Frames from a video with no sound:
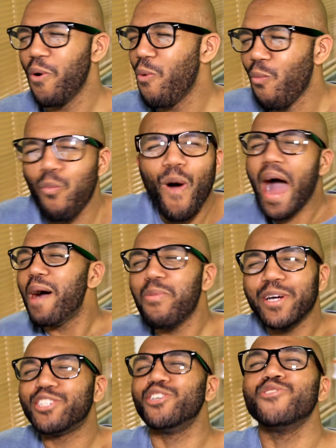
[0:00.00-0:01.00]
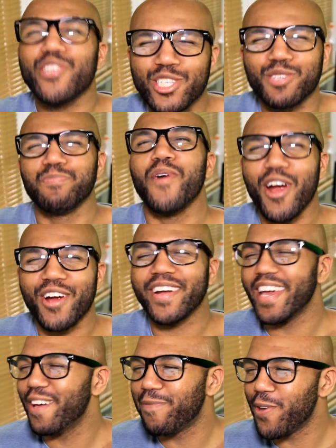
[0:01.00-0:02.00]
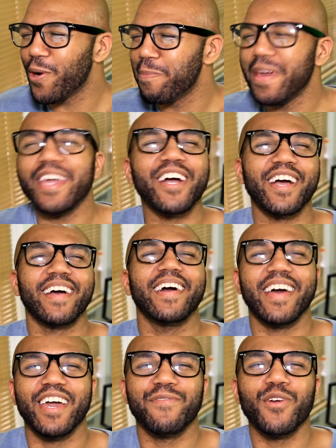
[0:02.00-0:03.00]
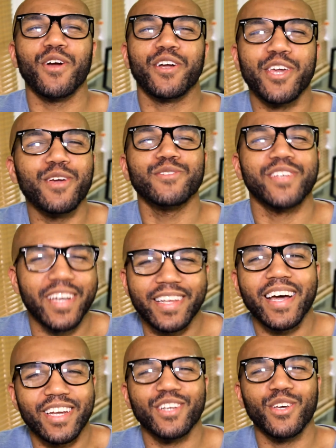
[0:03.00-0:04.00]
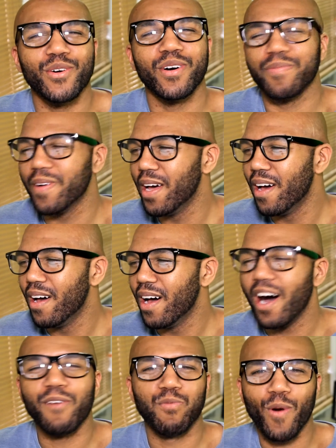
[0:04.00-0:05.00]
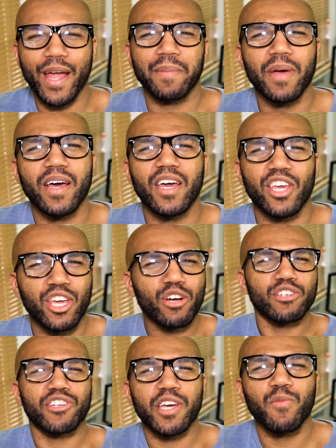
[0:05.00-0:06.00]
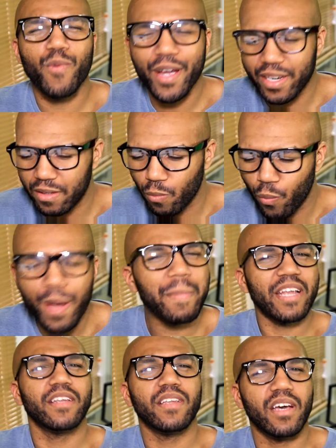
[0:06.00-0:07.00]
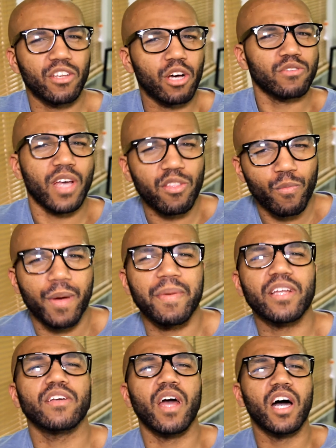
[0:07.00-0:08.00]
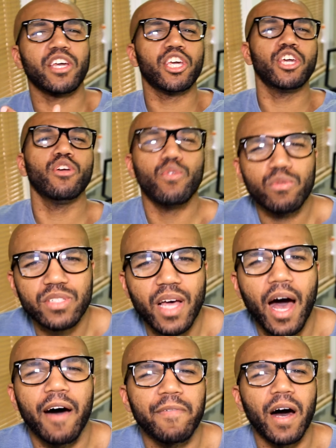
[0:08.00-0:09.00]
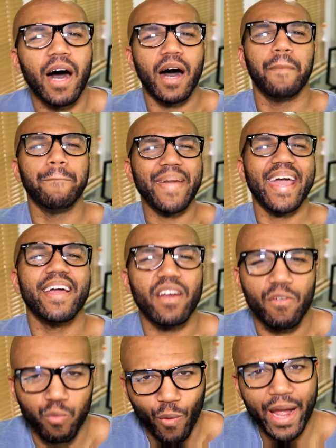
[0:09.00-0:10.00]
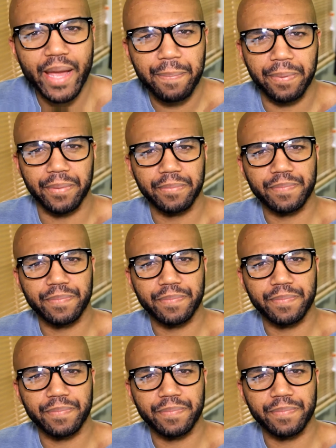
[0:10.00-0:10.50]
why would you smirk if you're accusing another dude of rape? Usually when women, those other women accuse of a man of rape,